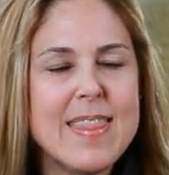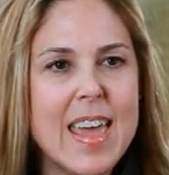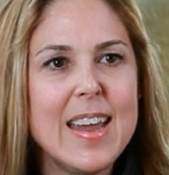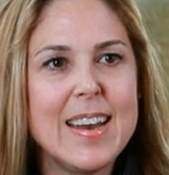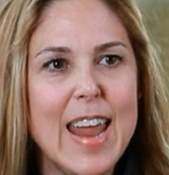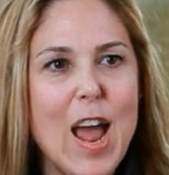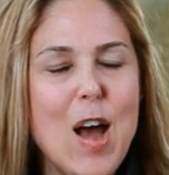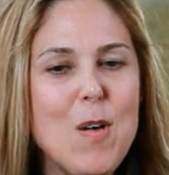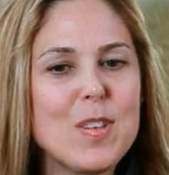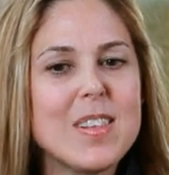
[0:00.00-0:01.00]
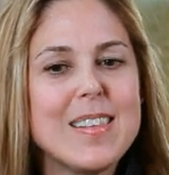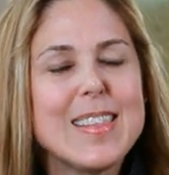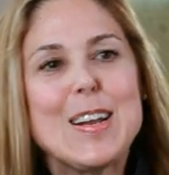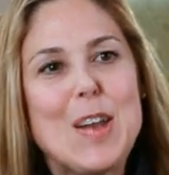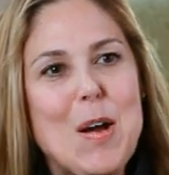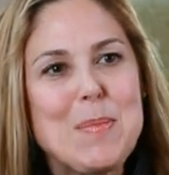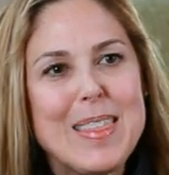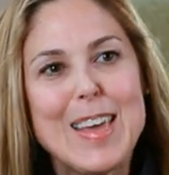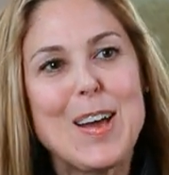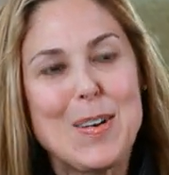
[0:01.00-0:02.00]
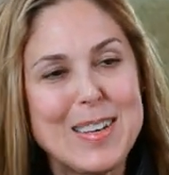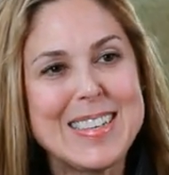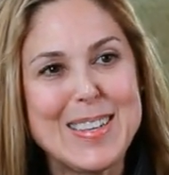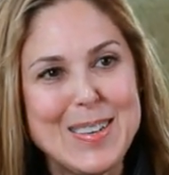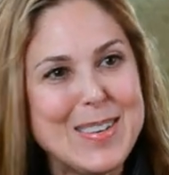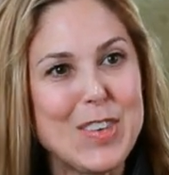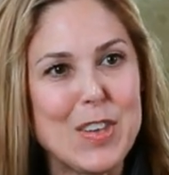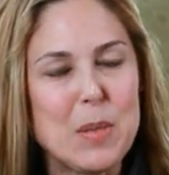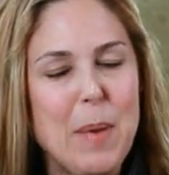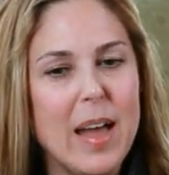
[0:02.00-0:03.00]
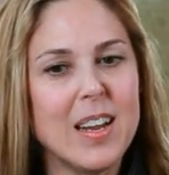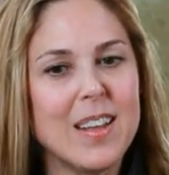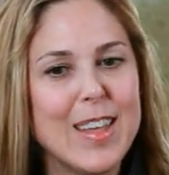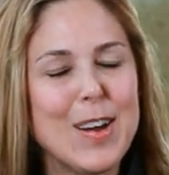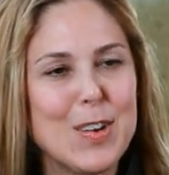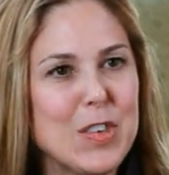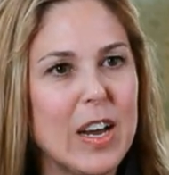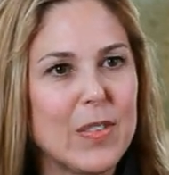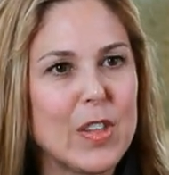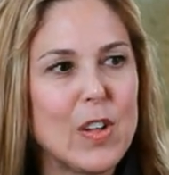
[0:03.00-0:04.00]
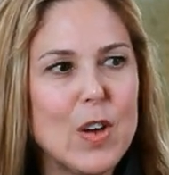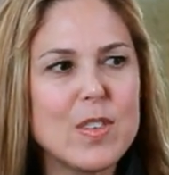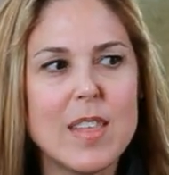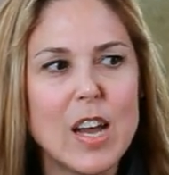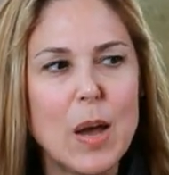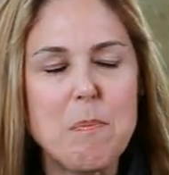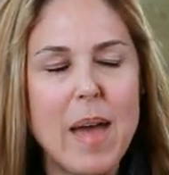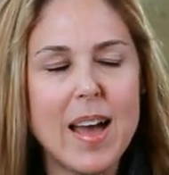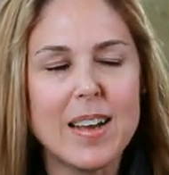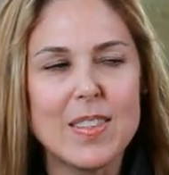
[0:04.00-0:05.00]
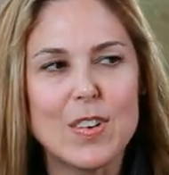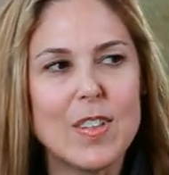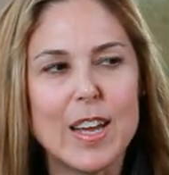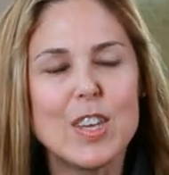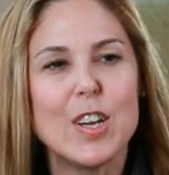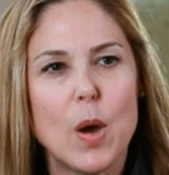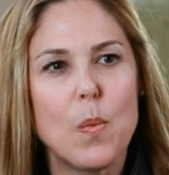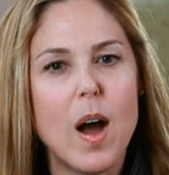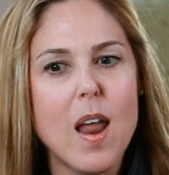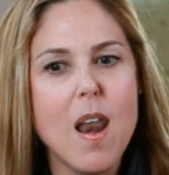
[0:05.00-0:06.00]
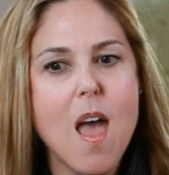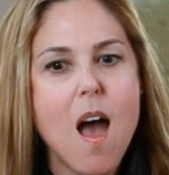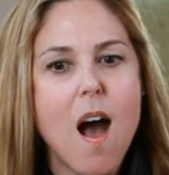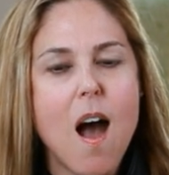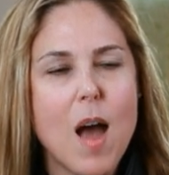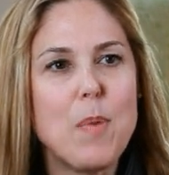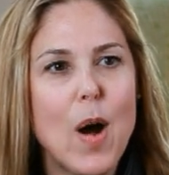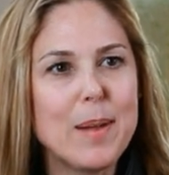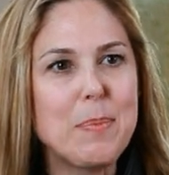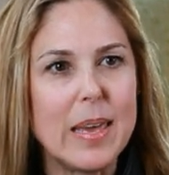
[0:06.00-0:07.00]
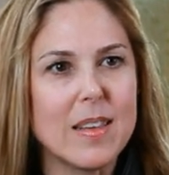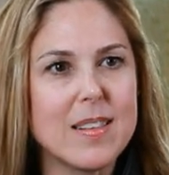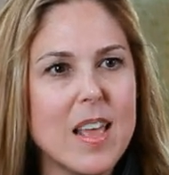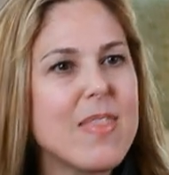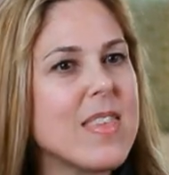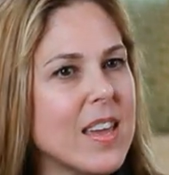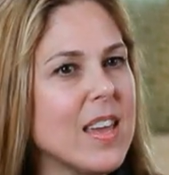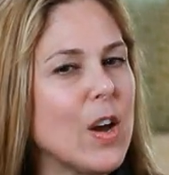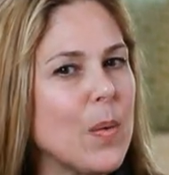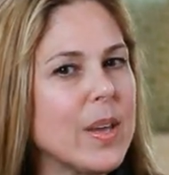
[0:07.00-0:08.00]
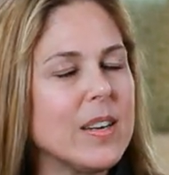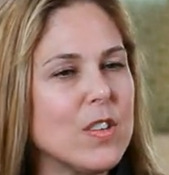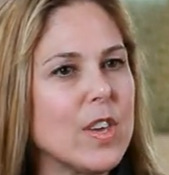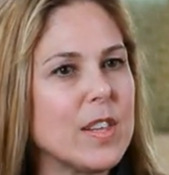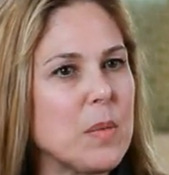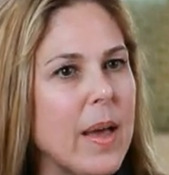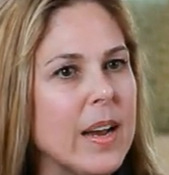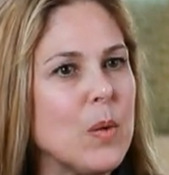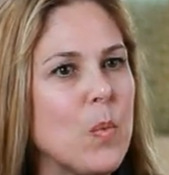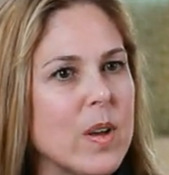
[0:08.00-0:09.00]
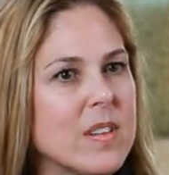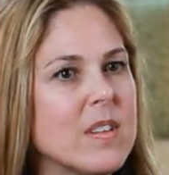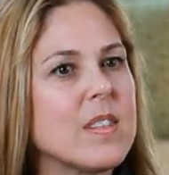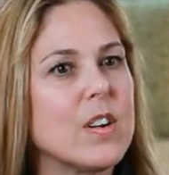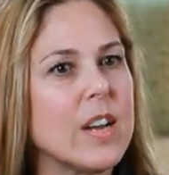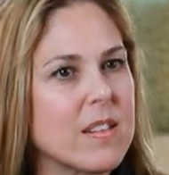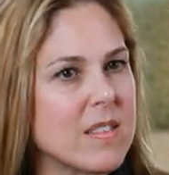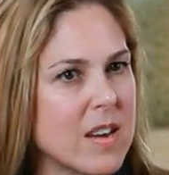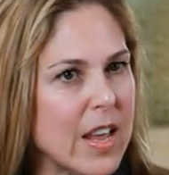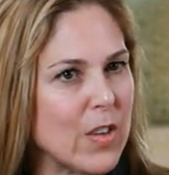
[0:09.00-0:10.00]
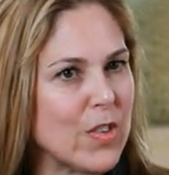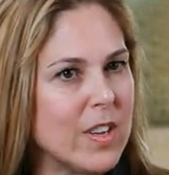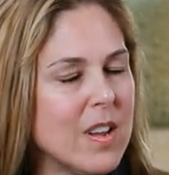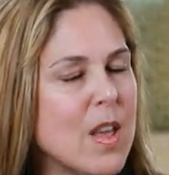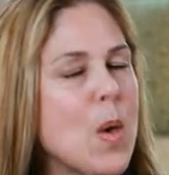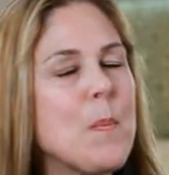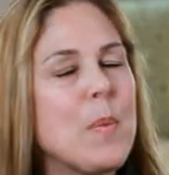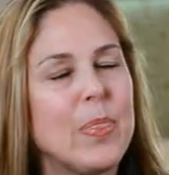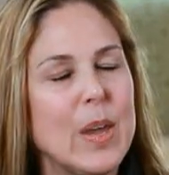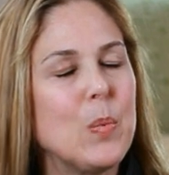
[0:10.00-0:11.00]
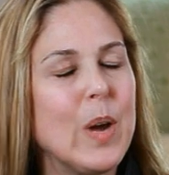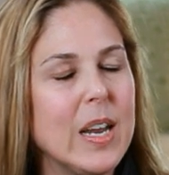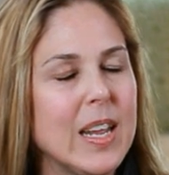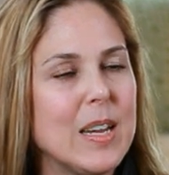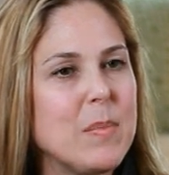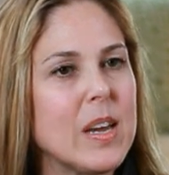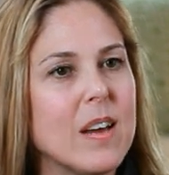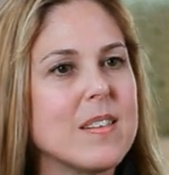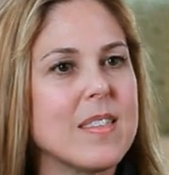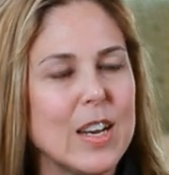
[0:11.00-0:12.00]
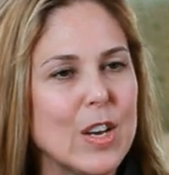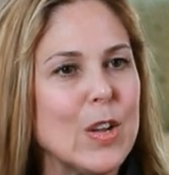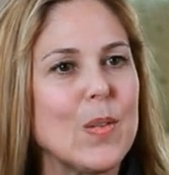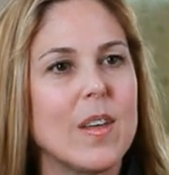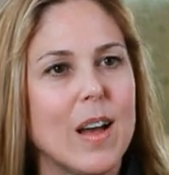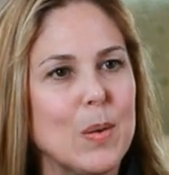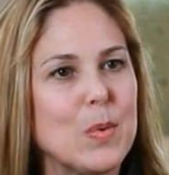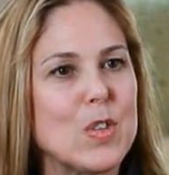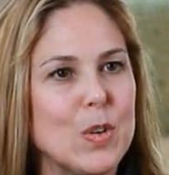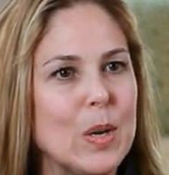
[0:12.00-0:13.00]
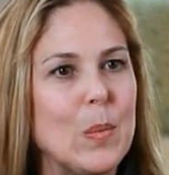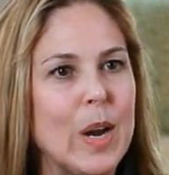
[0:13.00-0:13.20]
they now, since they know me, they go into JCPenney and they go check out the clothes and they come back and they're like, you know what? I bought a piece, thinking going into JCPenney wasn't their destination, but they went in because they knew that I was doing